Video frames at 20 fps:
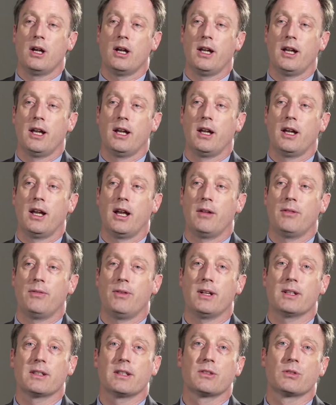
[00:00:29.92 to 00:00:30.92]
I
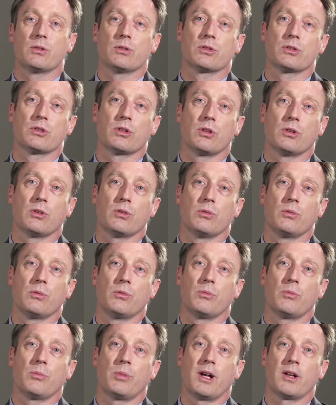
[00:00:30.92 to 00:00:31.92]
felt it's also
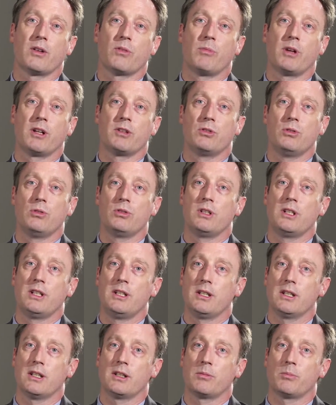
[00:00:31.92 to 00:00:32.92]
part of my
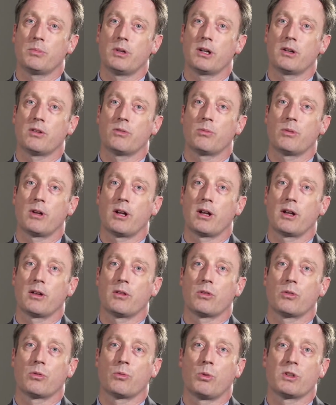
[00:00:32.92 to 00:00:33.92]
duty and part of
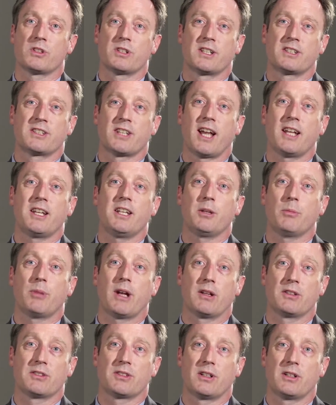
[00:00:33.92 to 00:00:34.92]
what's exciting
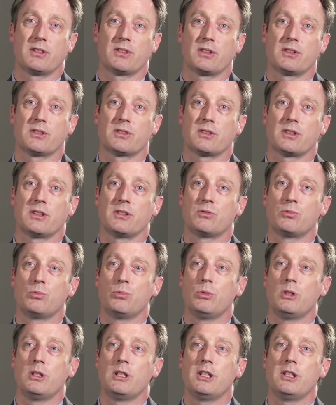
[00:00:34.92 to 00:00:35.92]
about a scientist is
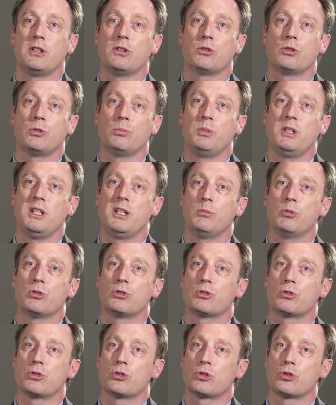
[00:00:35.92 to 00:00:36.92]
really to be able
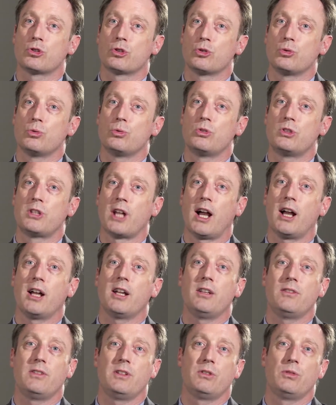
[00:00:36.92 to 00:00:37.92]
to
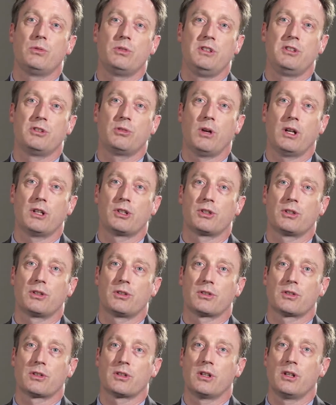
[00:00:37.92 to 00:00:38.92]
dive into these
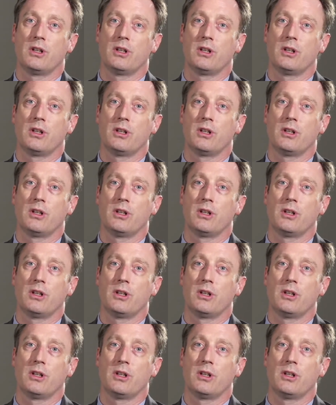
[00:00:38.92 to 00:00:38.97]
questions.